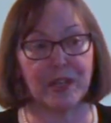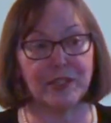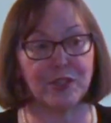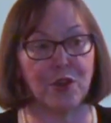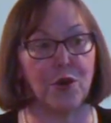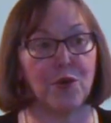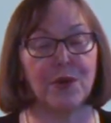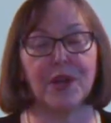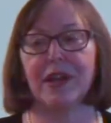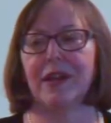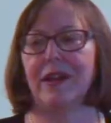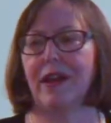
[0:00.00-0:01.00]
So
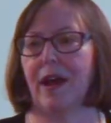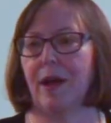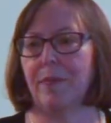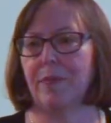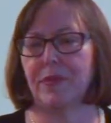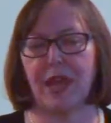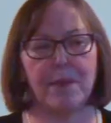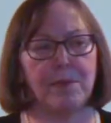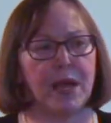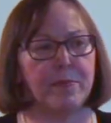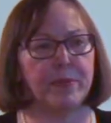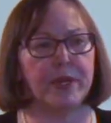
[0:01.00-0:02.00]
um, that
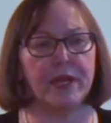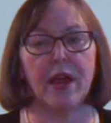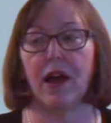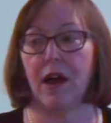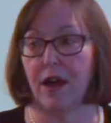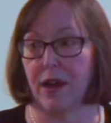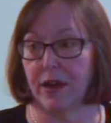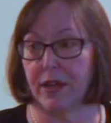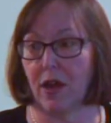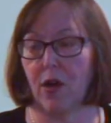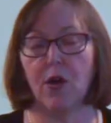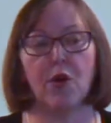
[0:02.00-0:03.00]
might be,
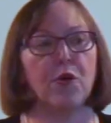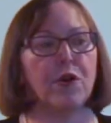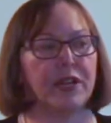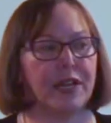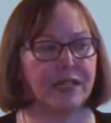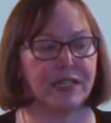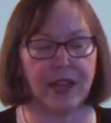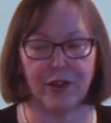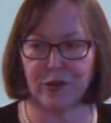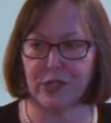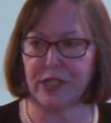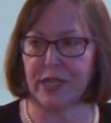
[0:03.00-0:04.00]
uh-huh, or yes, I
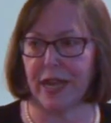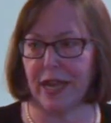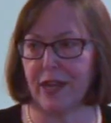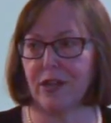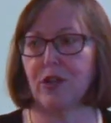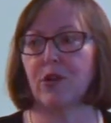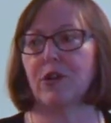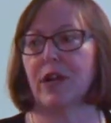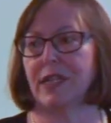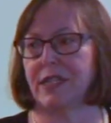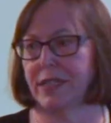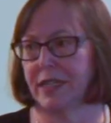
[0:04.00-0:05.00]
understand, or
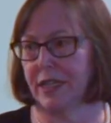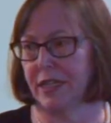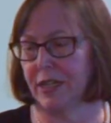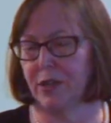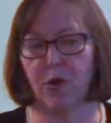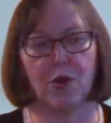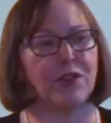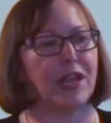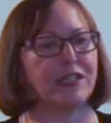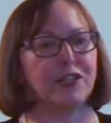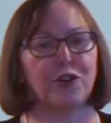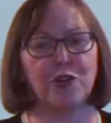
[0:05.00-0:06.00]
I see, or
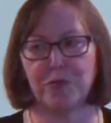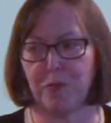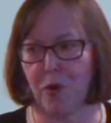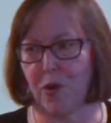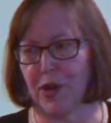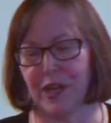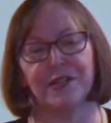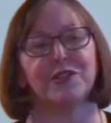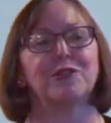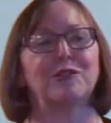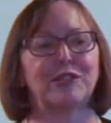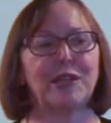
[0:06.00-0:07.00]
that's a good
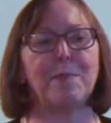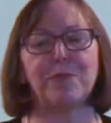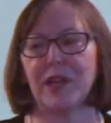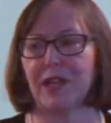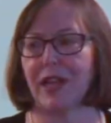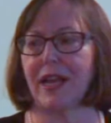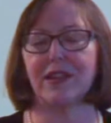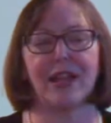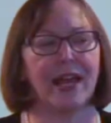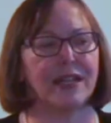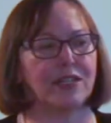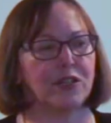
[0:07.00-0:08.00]
point, or something like
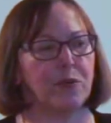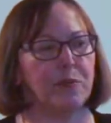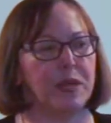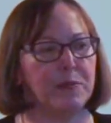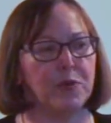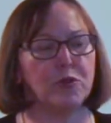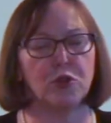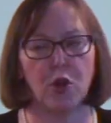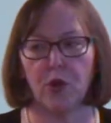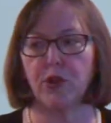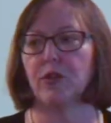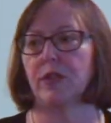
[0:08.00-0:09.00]
that, so people
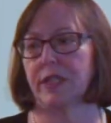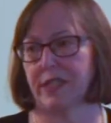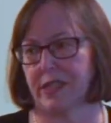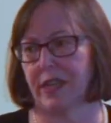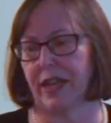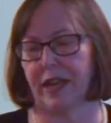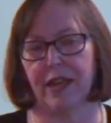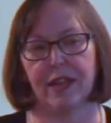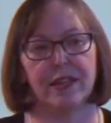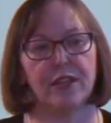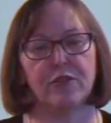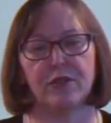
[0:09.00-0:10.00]
know you're listening,
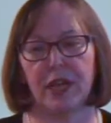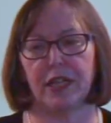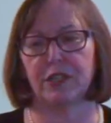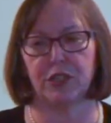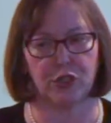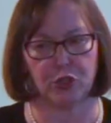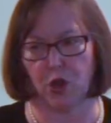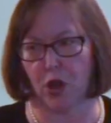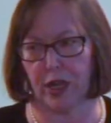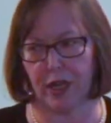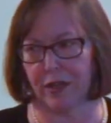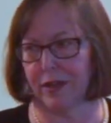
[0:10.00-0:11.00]
that they're not just
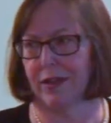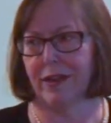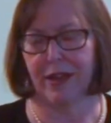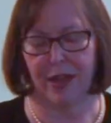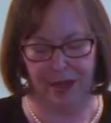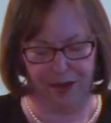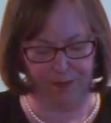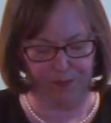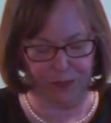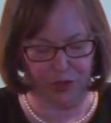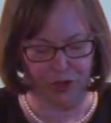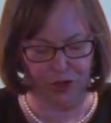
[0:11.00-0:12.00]
talking um,
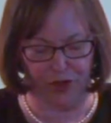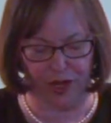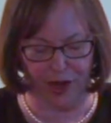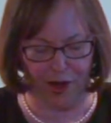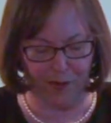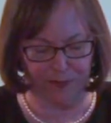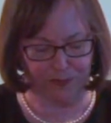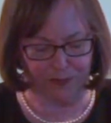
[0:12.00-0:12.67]
to thin air.